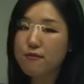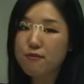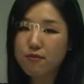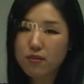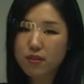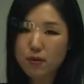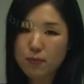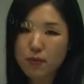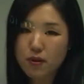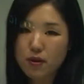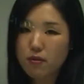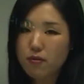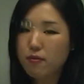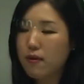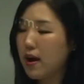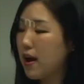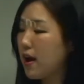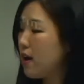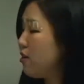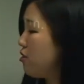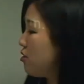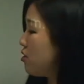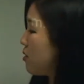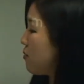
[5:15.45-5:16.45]
flip it
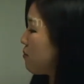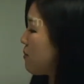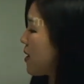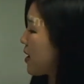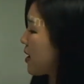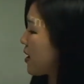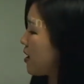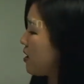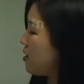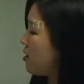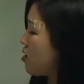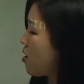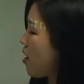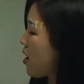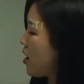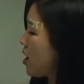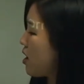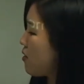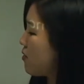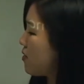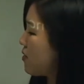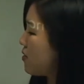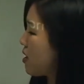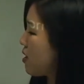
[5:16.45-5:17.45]
around and make it nine
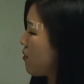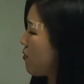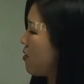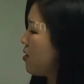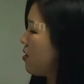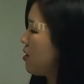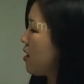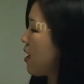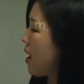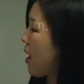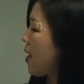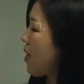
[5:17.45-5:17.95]
over seven,